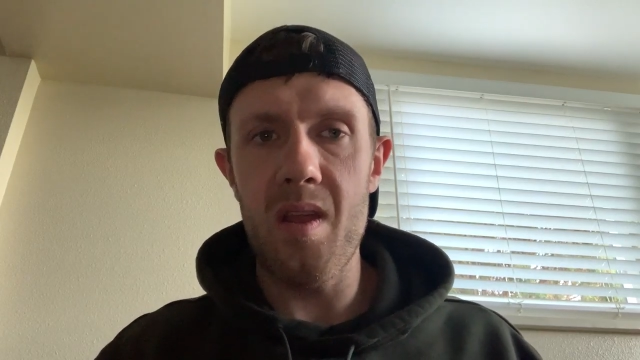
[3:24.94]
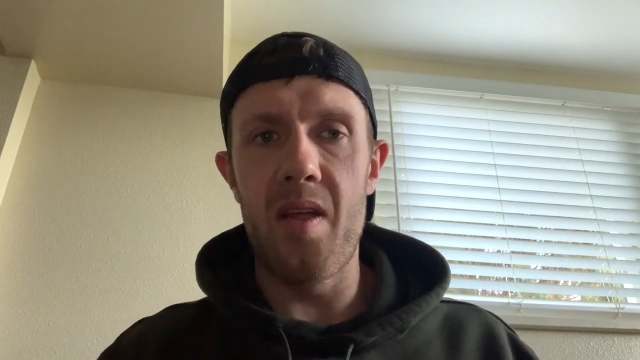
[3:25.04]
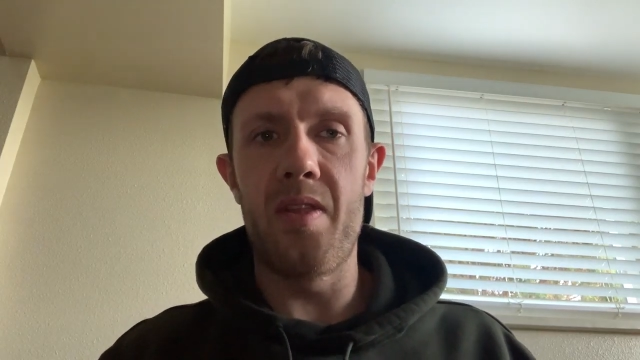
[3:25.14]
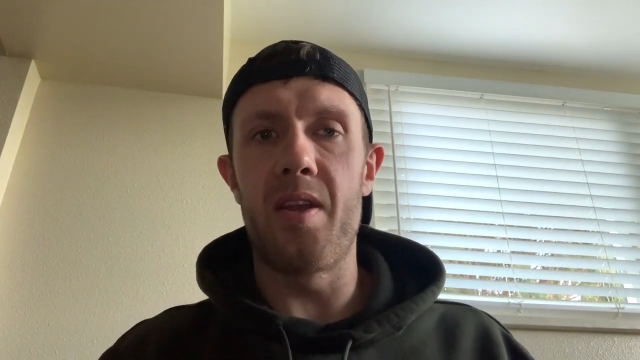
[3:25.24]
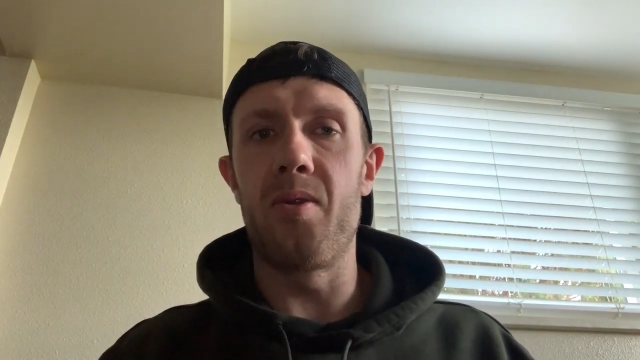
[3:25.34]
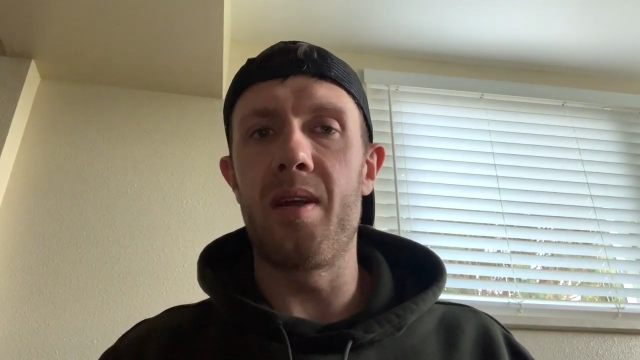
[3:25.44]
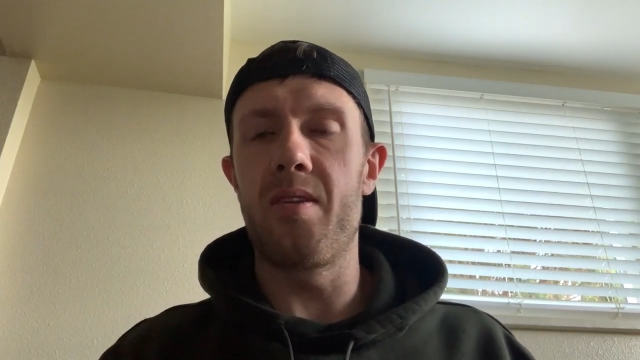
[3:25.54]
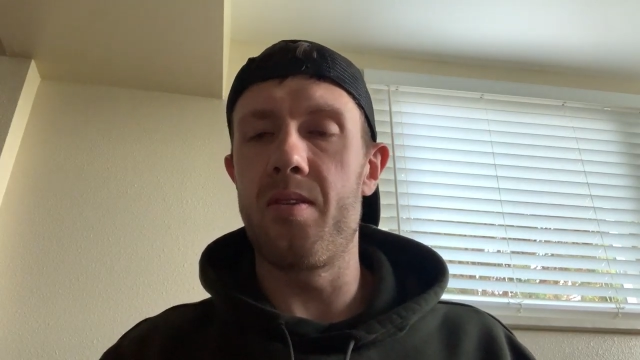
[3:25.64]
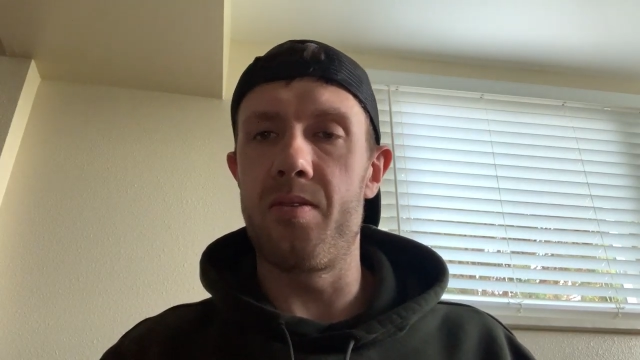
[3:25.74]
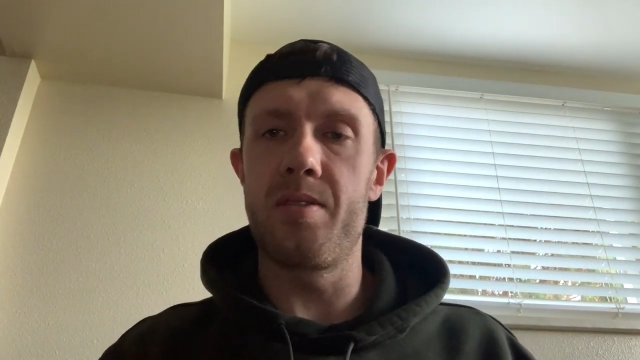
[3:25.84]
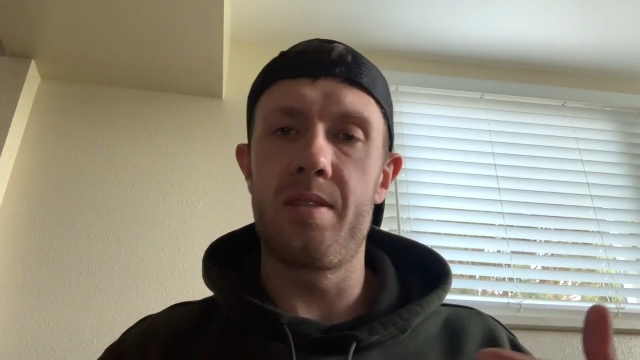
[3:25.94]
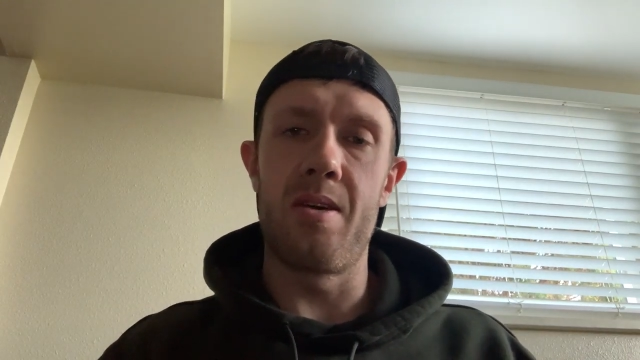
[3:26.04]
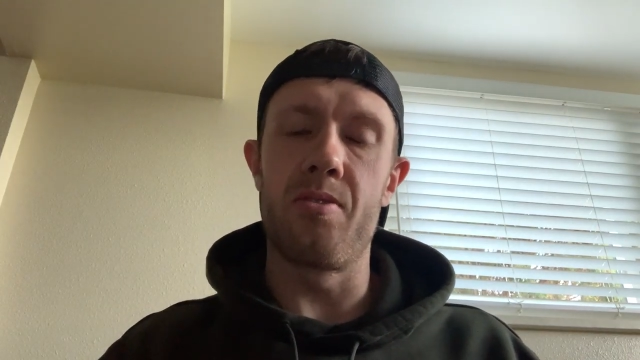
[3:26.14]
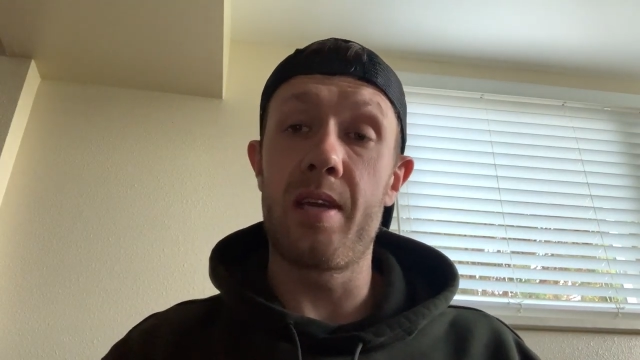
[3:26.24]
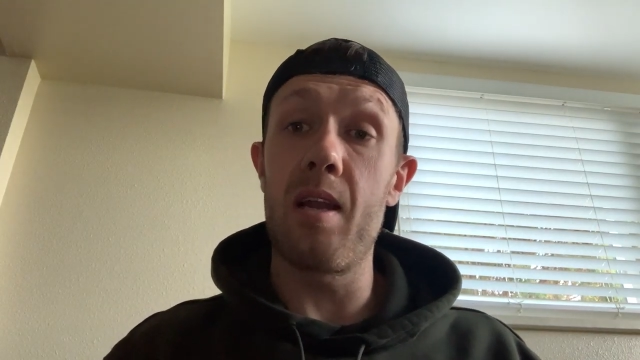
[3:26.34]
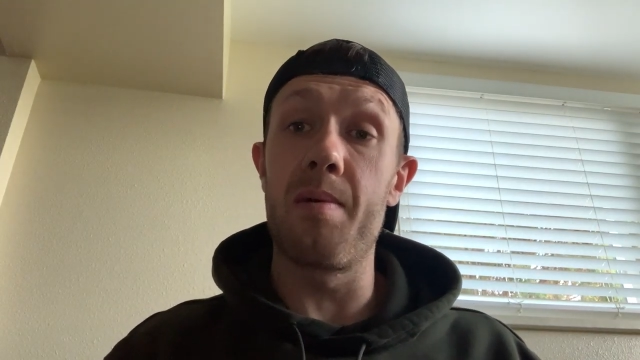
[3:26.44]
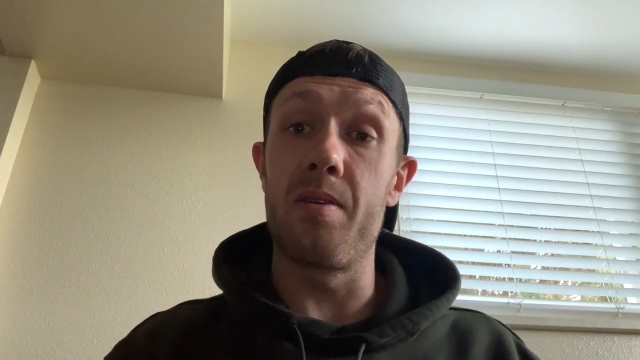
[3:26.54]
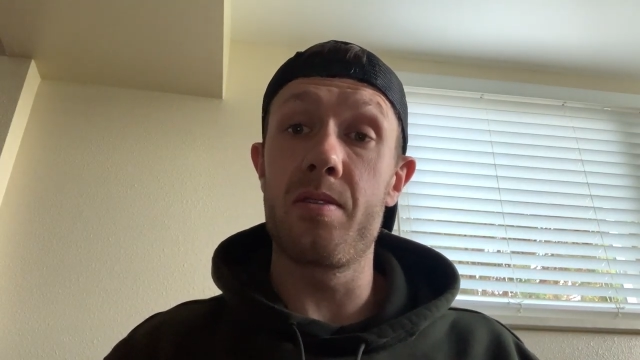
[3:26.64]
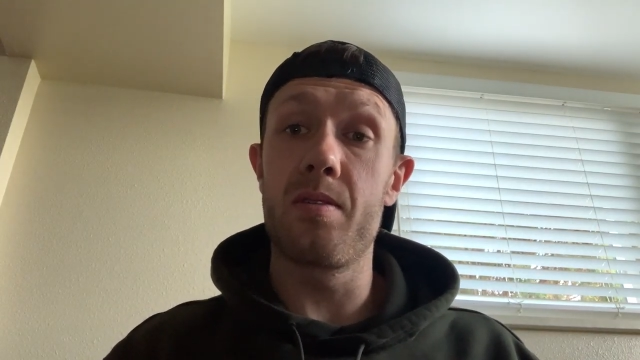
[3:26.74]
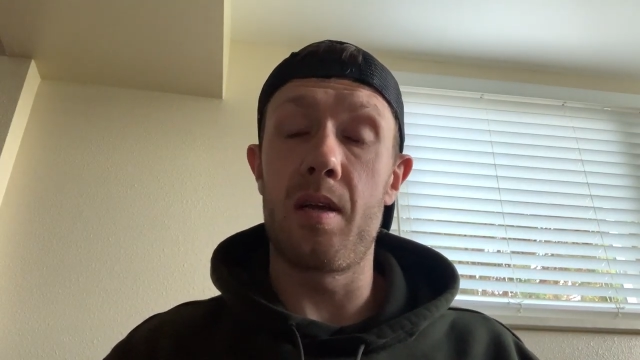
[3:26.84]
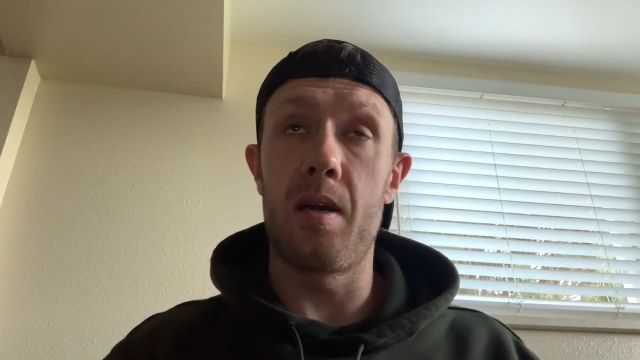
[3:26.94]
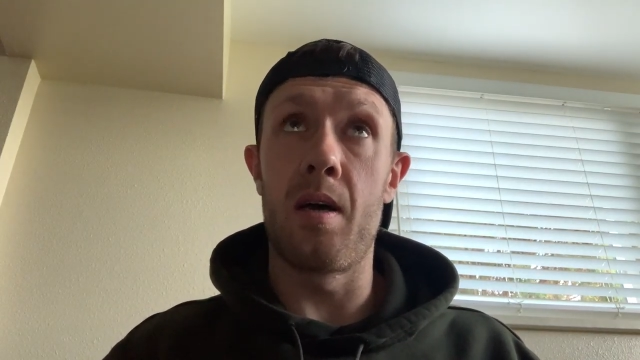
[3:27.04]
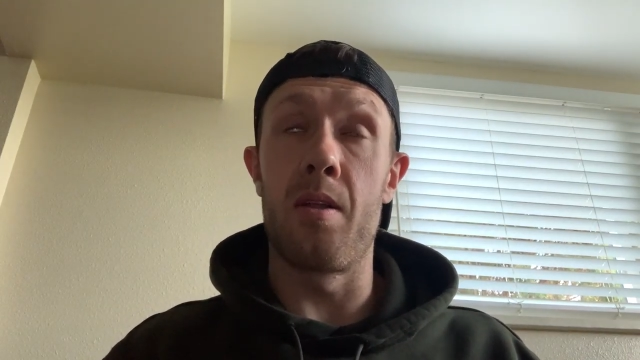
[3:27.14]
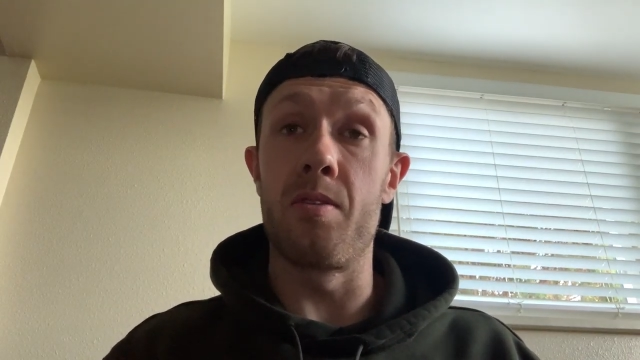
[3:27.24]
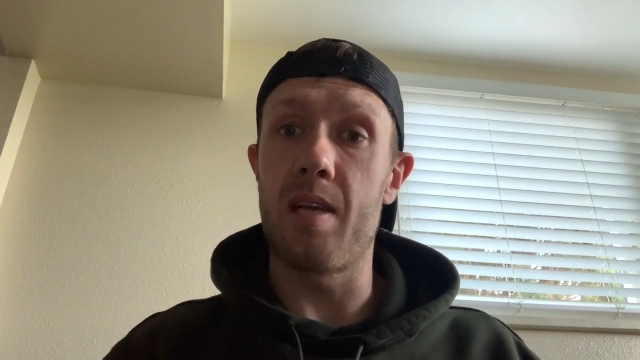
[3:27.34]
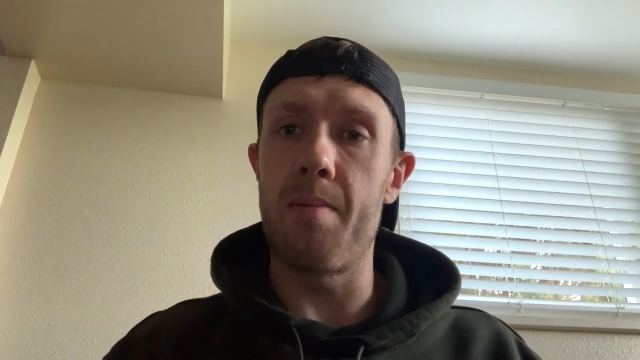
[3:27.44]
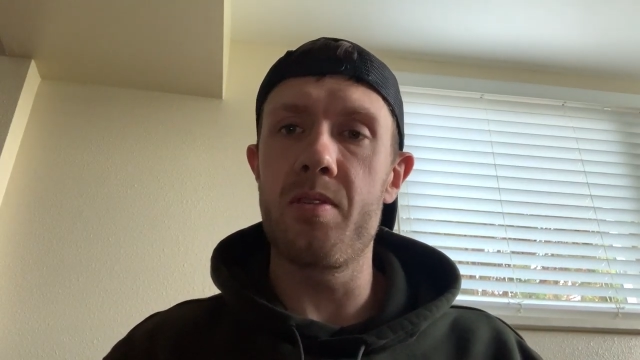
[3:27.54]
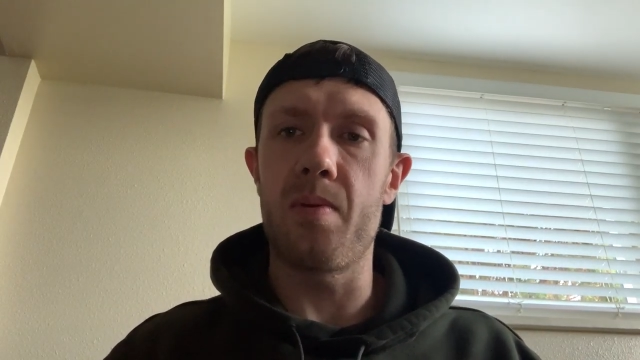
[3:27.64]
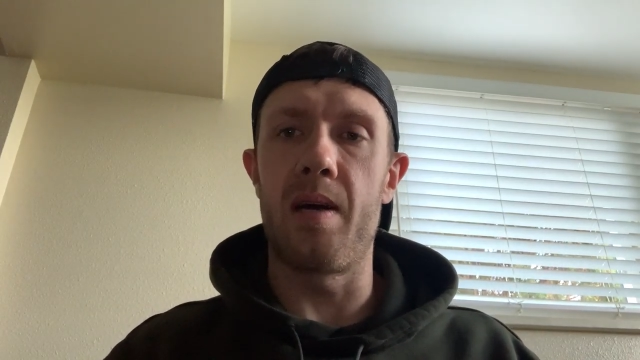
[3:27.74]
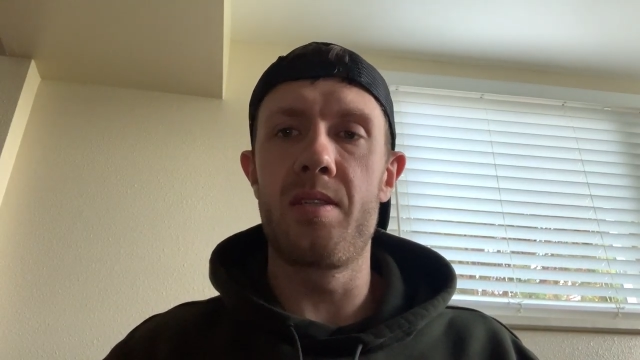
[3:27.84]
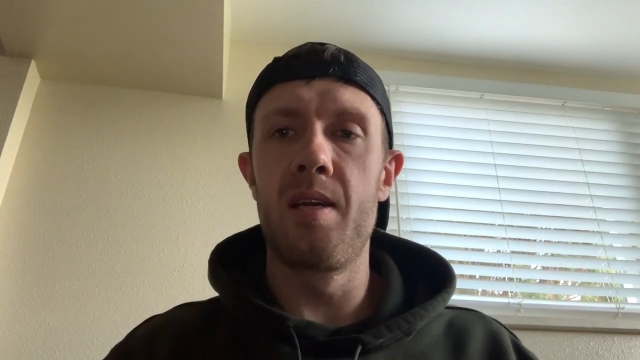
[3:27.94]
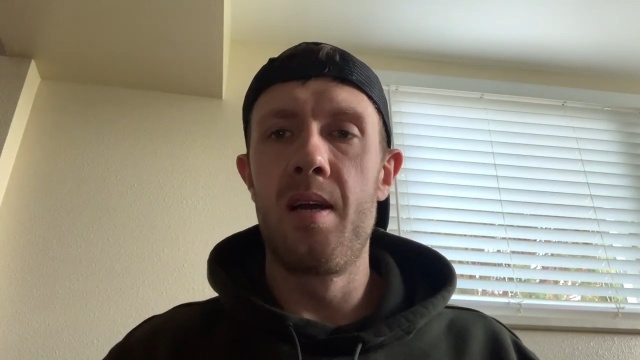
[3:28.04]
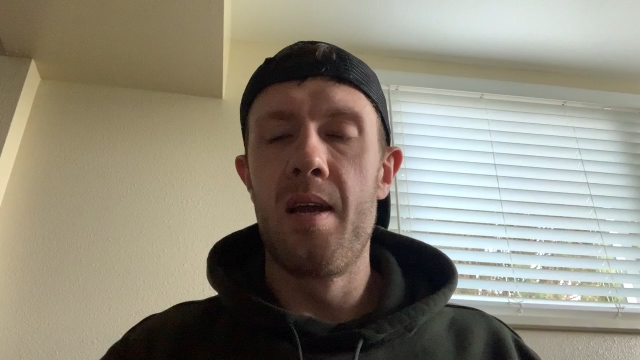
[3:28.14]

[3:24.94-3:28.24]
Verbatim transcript: And then you get to those, those kettlebells, uh, those goblet squats,